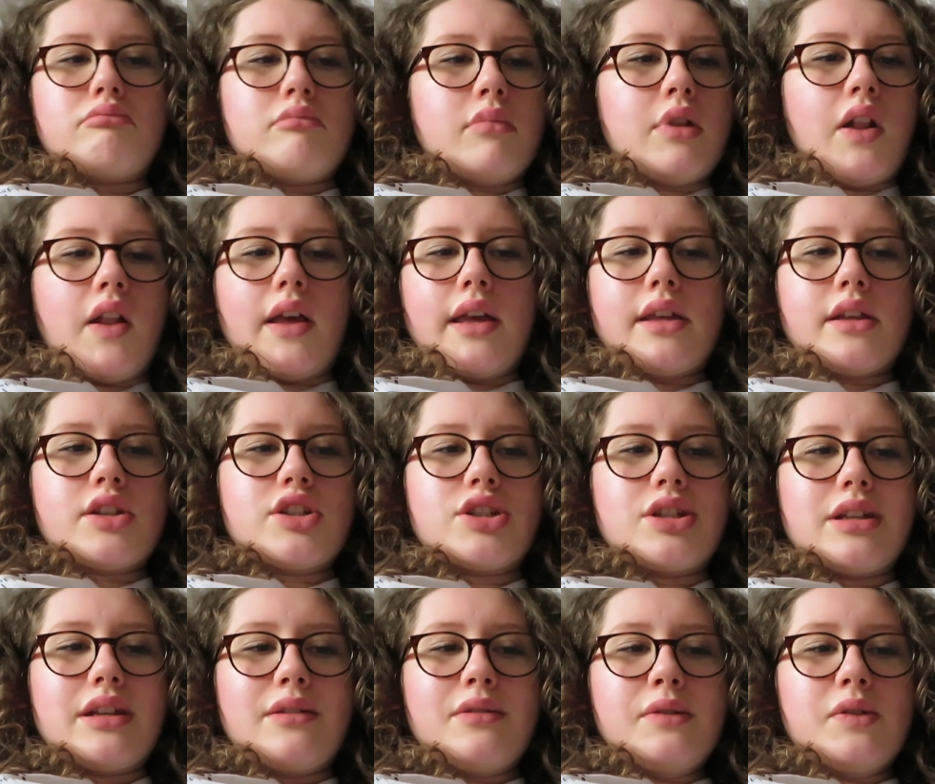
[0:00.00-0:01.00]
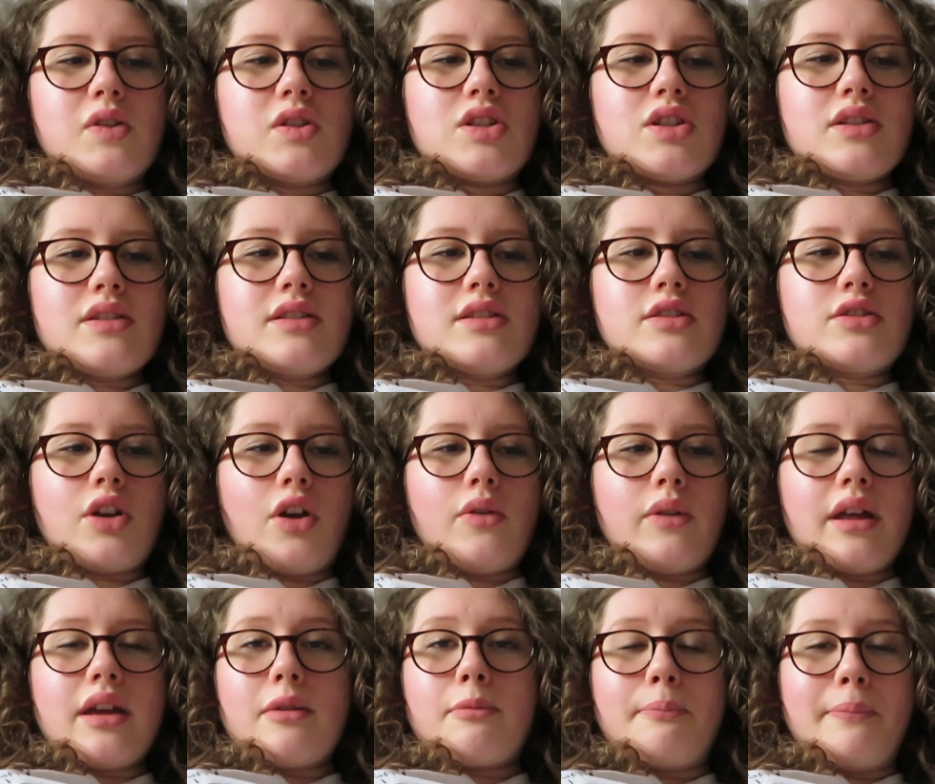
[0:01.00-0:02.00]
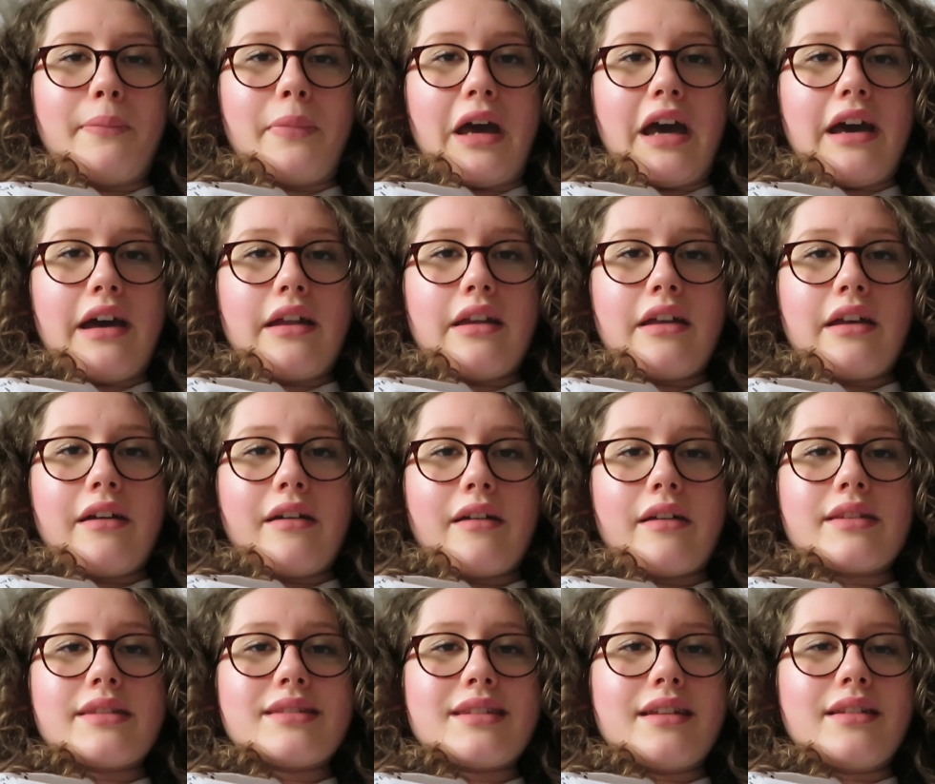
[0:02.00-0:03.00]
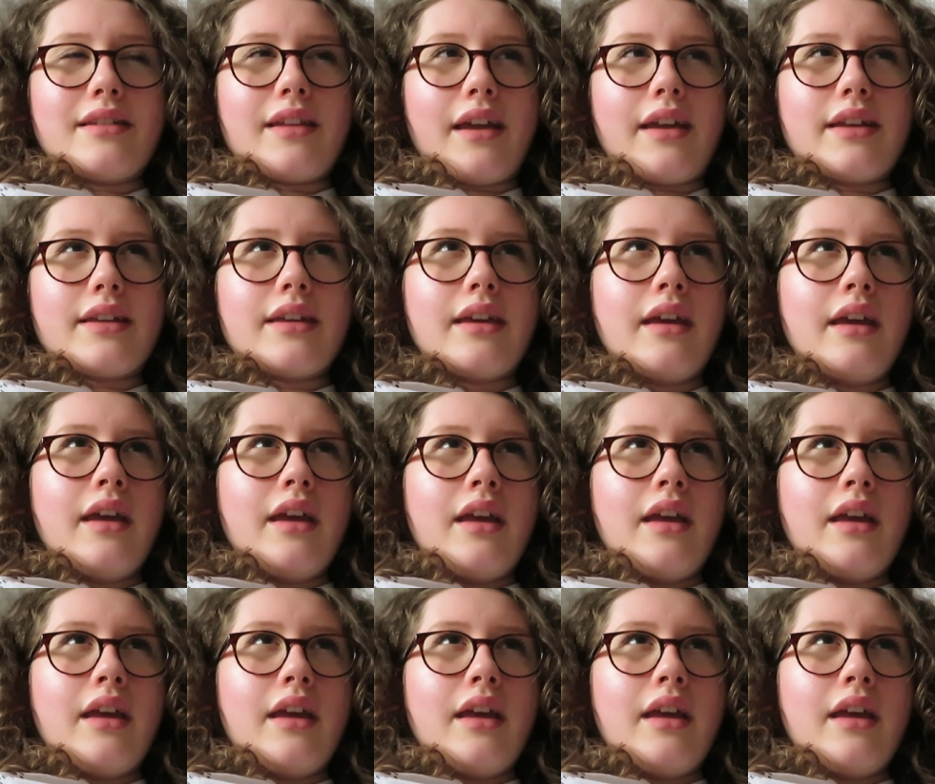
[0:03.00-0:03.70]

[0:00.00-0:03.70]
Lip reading: Like, she was just so like badass, and like